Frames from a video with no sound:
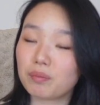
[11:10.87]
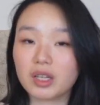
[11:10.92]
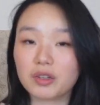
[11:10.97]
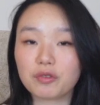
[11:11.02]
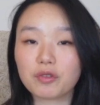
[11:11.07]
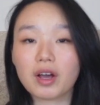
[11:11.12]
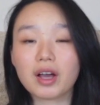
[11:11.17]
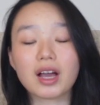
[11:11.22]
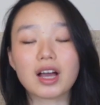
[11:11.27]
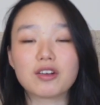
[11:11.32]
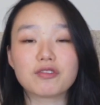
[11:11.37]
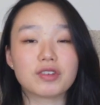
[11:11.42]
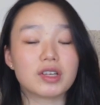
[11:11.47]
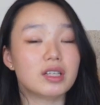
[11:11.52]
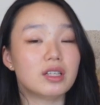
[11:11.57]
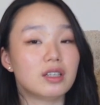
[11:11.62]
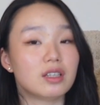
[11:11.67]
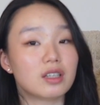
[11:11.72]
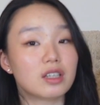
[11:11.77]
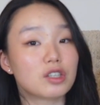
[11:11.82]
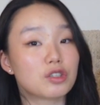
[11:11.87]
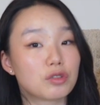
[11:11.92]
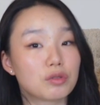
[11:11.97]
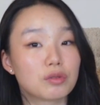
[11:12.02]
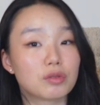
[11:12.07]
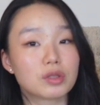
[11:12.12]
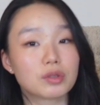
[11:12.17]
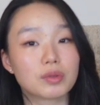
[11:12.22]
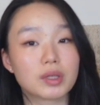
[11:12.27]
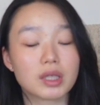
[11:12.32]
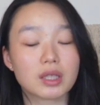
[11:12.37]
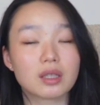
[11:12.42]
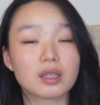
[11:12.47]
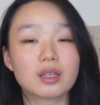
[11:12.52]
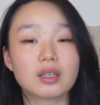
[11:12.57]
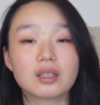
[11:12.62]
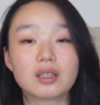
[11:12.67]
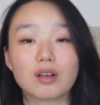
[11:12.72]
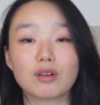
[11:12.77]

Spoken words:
If I have any issues with it,